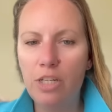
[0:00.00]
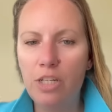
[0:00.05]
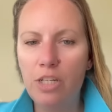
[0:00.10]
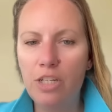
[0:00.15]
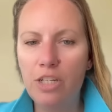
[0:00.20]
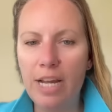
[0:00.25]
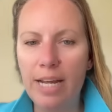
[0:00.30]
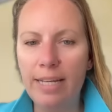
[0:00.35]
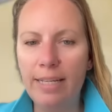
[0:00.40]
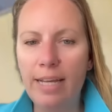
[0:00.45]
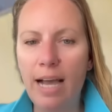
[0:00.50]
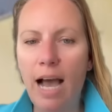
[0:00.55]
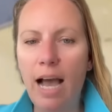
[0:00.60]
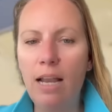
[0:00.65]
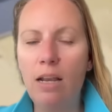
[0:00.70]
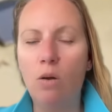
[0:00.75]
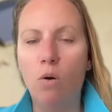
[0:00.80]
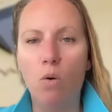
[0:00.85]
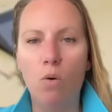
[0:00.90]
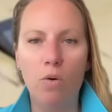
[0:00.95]

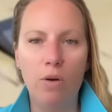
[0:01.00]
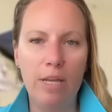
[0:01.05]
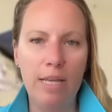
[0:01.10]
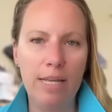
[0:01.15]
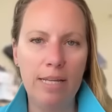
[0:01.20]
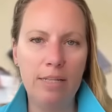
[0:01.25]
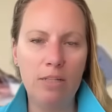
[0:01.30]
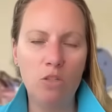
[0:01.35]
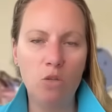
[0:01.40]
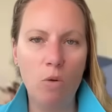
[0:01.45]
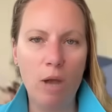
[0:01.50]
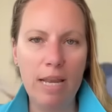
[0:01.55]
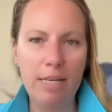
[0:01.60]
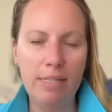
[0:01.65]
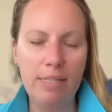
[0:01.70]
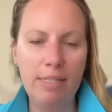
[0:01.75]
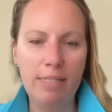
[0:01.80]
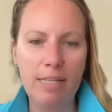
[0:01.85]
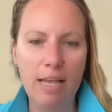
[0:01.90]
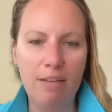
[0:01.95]
Cengalo in
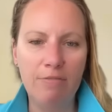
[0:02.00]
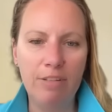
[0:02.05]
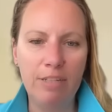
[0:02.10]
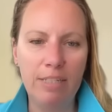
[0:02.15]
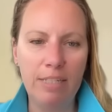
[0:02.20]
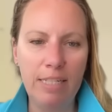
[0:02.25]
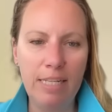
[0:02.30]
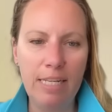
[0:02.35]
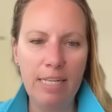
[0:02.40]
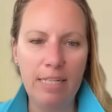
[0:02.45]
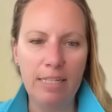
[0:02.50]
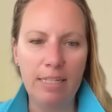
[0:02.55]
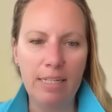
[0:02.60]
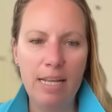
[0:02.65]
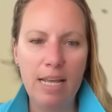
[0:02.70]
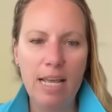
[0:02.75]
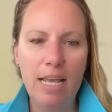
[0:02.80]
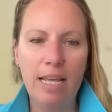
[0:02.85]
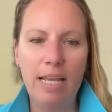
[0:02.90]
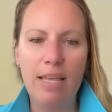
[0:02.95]
2017.
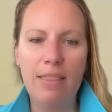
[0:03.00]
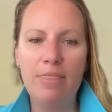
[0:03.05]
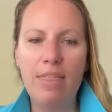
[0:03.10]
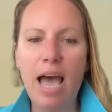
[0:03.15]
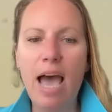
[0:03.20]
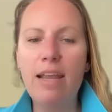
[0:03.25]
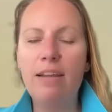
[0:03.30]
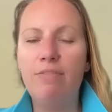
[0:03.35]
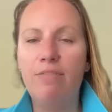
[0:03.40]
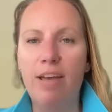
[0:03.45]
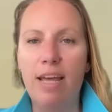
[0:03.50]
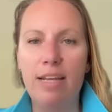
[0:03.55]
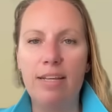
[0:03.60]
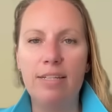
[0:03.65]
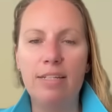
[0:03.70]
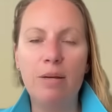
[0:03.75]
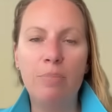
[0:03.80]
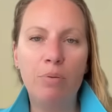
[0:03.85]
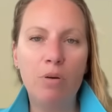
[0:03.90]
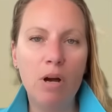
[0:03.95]
In that
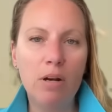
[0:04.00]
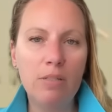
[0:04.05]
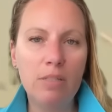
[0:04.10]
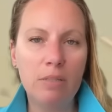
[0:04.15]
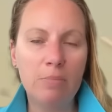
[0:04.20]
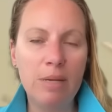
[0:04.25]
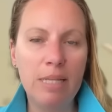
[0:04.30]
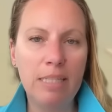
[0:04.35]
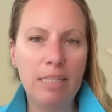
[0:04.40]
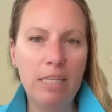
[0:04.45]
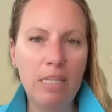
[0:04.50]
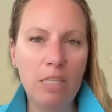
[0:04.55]
event, approximately